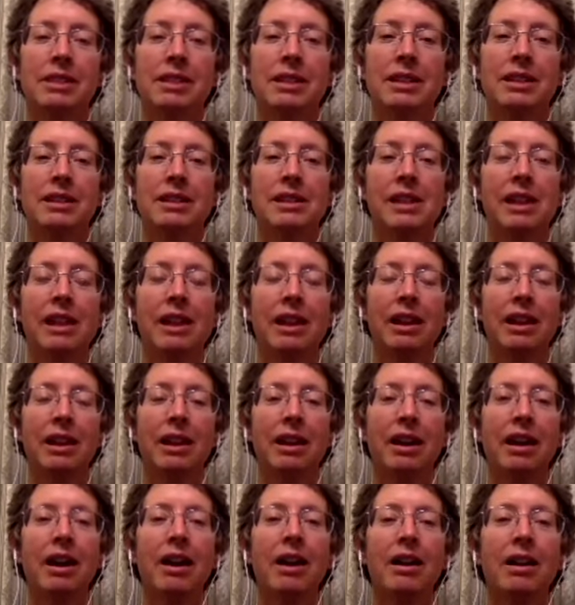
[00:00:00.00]
Just like a
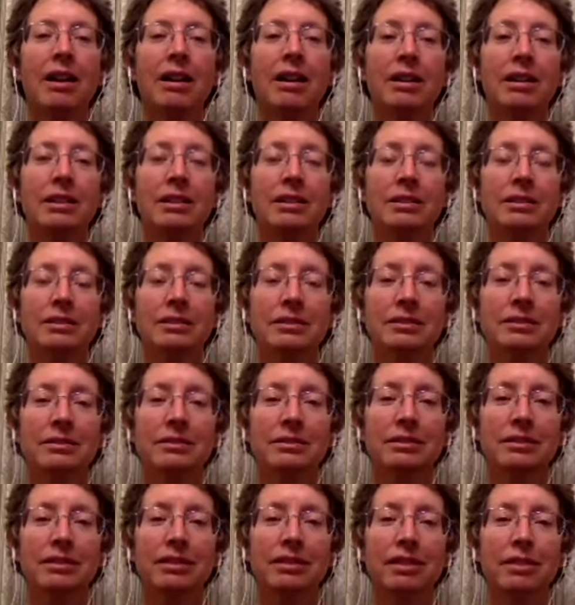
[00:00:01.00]
hug
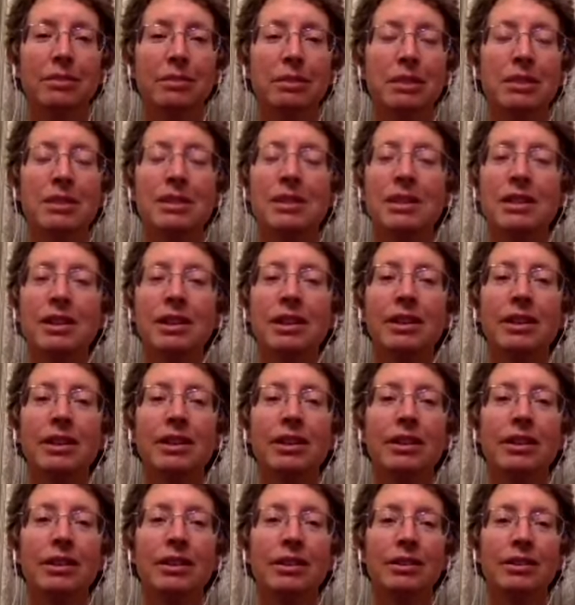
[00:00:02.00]
from a
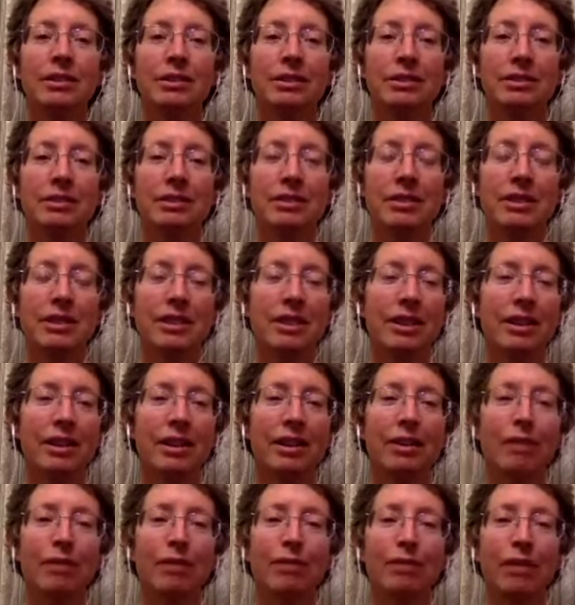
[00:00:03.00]
dear,
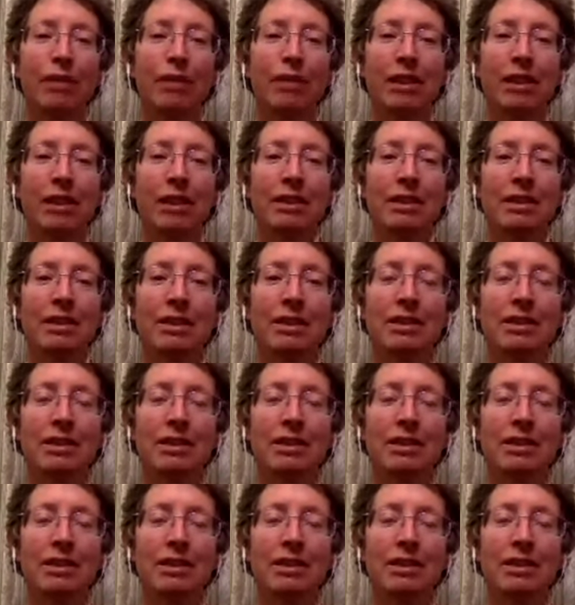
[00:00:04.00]
dear friend.